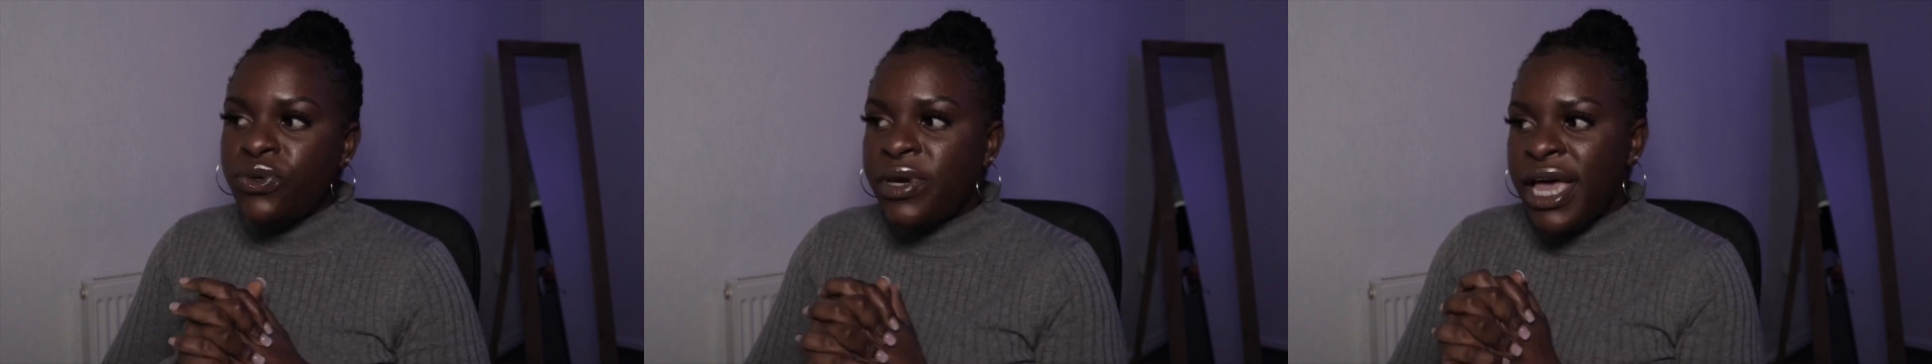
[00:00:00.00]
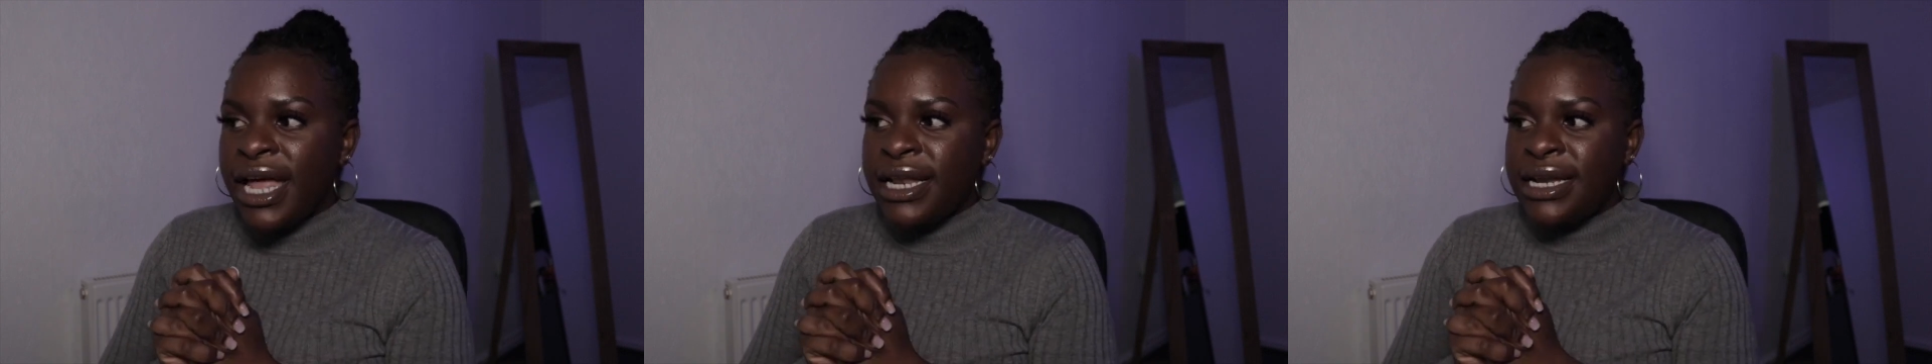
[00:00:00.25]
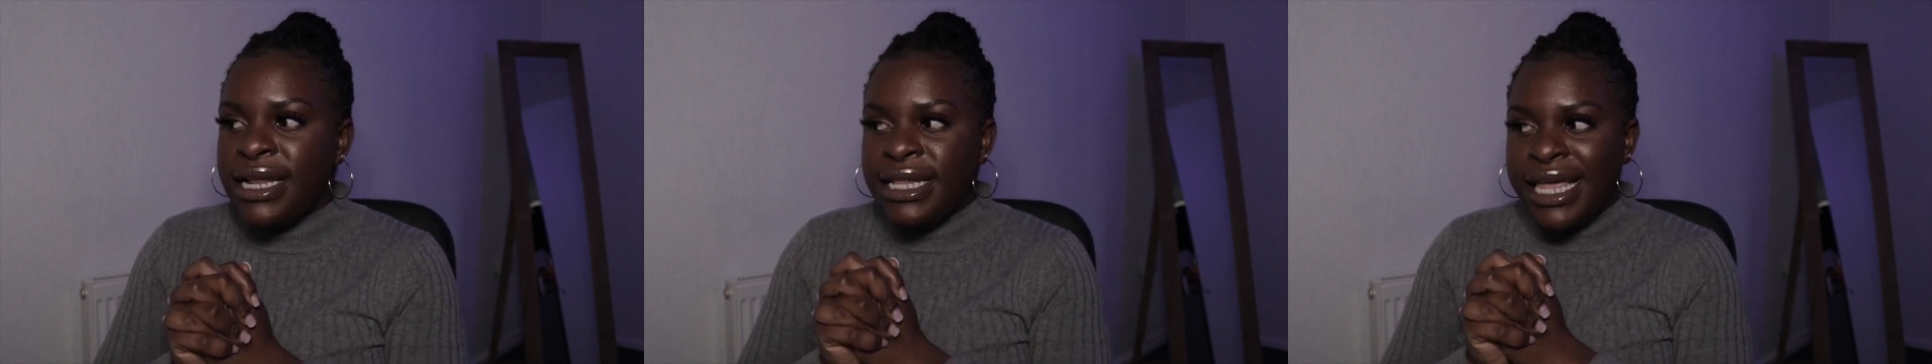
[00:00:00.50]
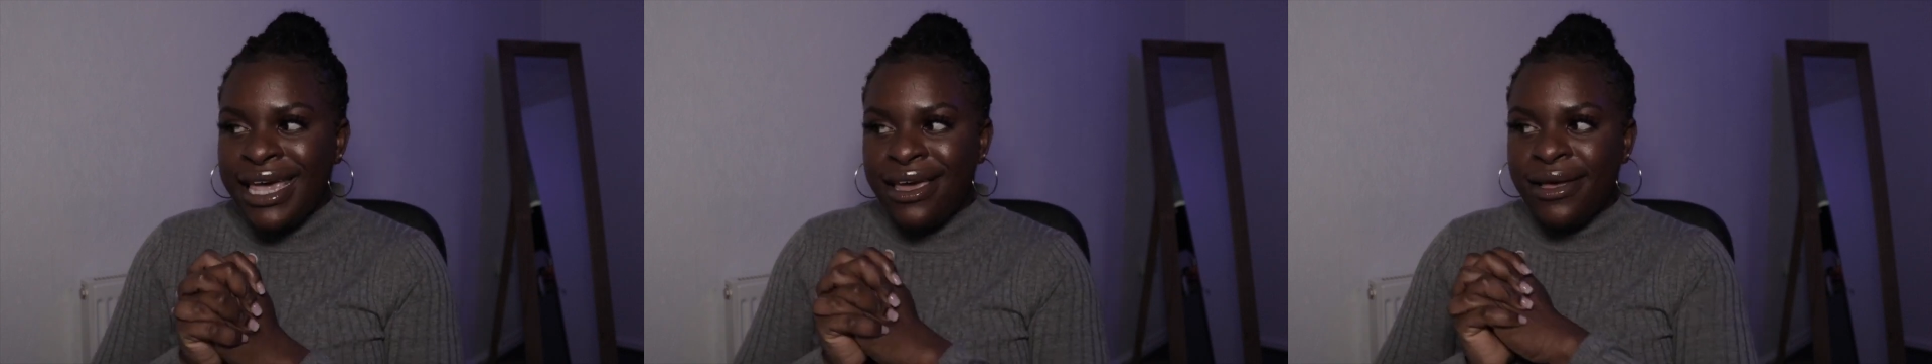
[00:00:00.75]
you get
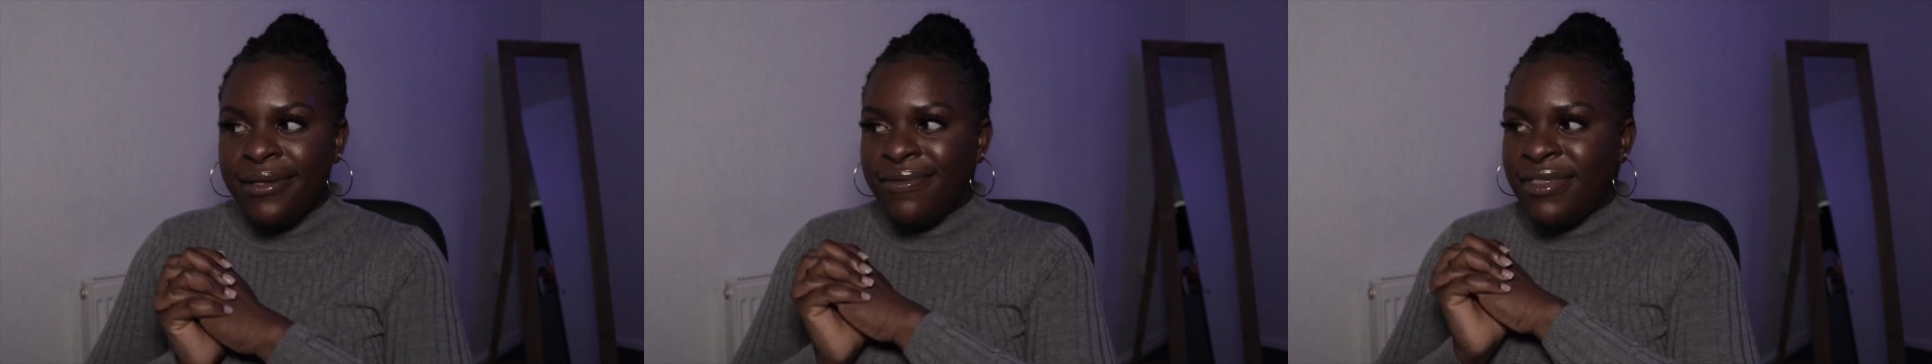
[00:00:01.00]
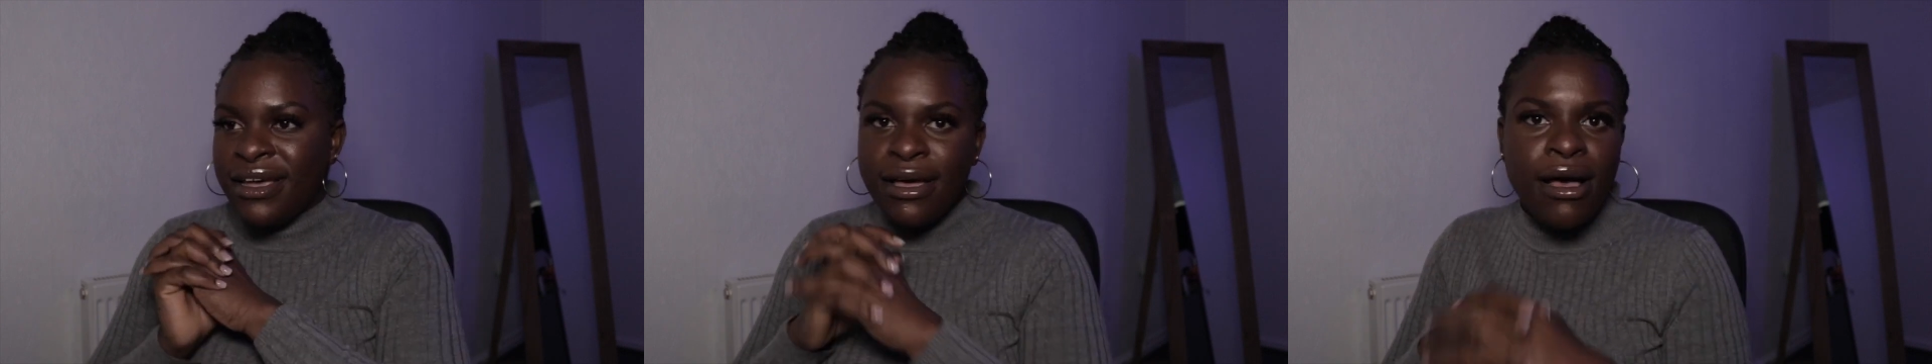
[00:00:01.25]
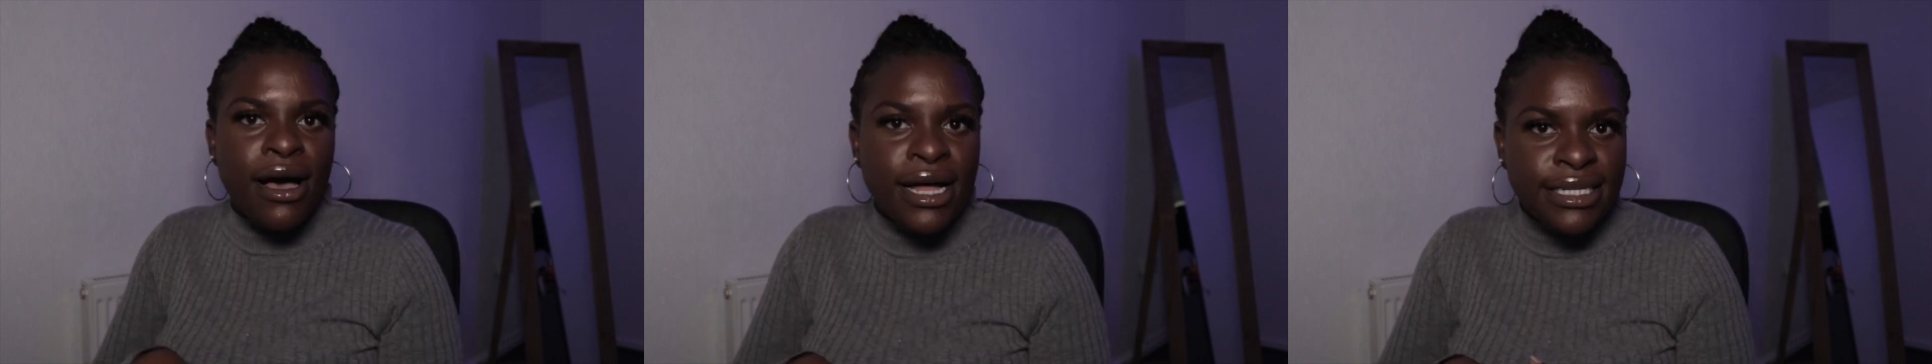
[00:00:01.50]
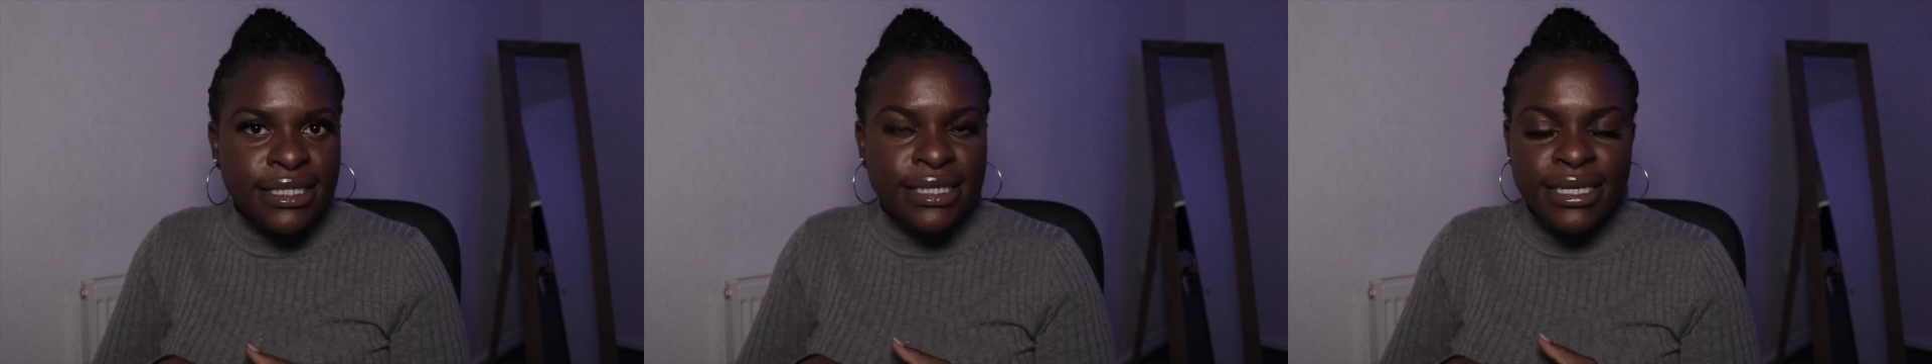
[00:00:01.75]
like the
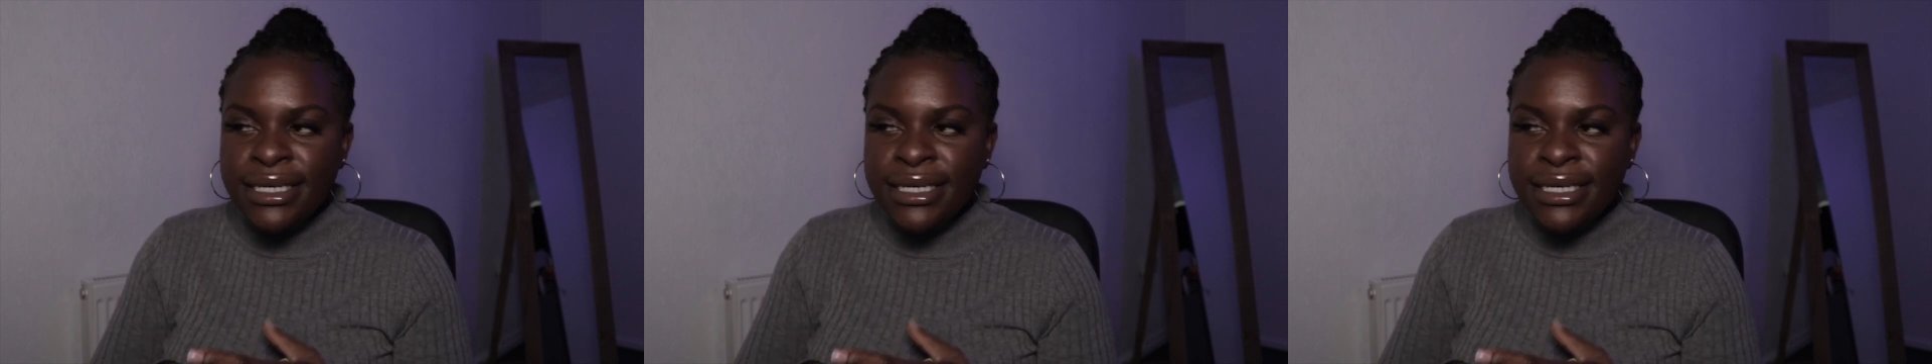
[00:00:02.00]
cut